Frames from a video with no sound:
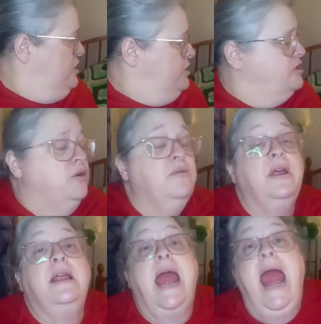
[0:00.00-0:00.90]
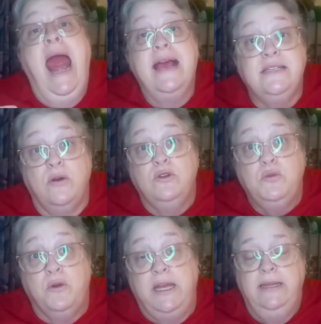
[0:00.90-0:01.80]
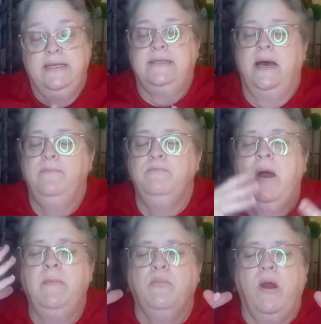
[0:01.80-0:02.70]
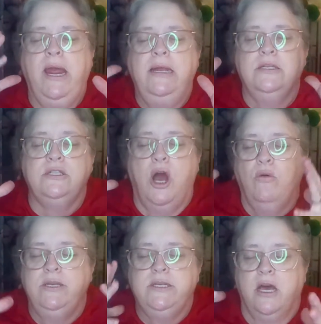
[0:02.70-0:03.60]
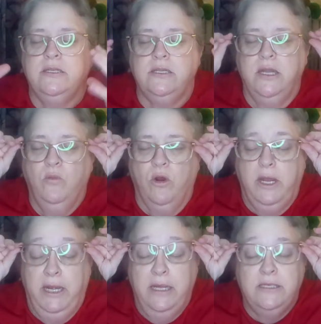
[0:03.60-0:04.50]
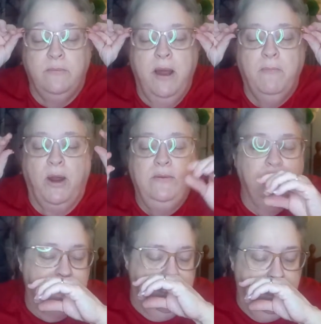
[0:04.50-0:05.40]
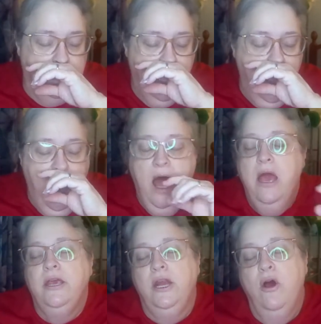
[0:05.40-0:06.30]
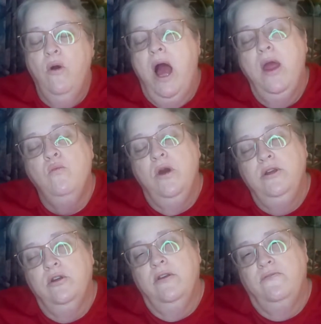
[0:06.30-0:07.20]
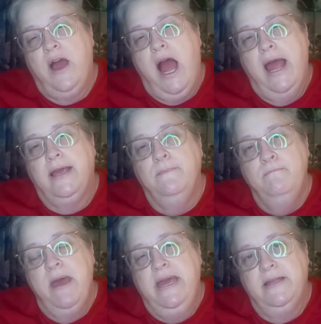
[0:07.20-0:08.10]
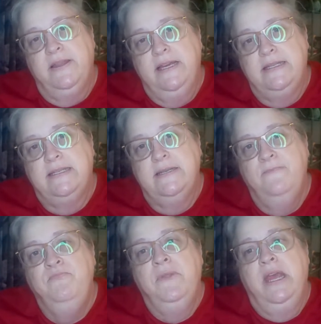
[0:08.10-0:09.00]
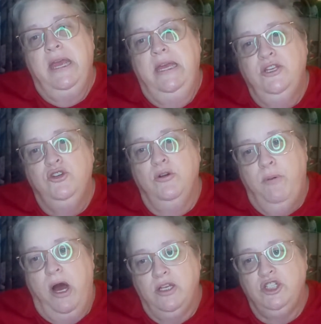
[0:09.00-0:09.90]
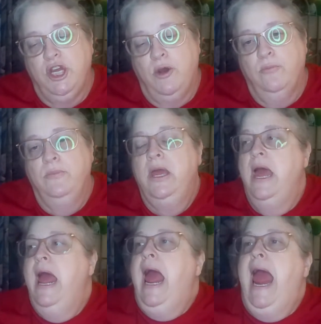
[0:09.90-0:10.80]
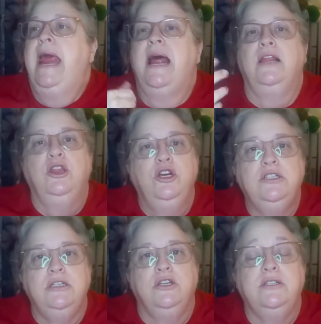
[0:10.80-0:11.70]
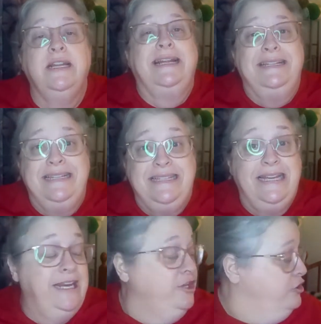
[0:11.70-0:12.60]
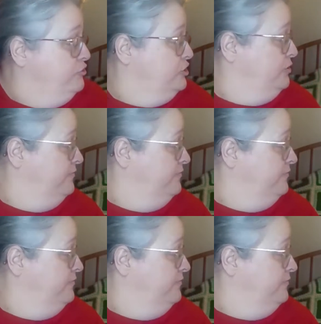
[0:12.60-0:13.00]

So as I was working this up, my brain is always constantly working, and so my brain was saying, you know, I wonder if I could make this into a poncho. And I looked and looked, and I didn't see any YouTube